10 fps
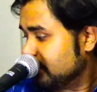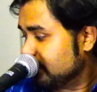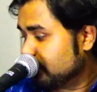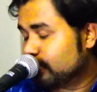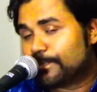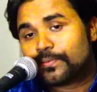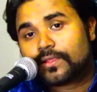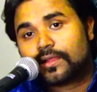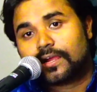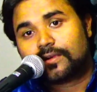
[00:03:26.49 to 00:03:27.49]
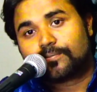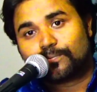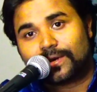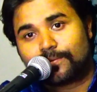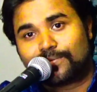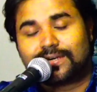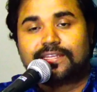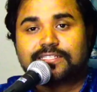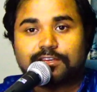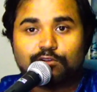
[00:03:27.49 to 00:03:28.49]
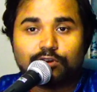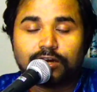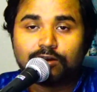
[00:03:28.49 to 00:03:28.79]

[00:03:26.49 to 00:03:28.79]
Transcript: now and practice accordingly.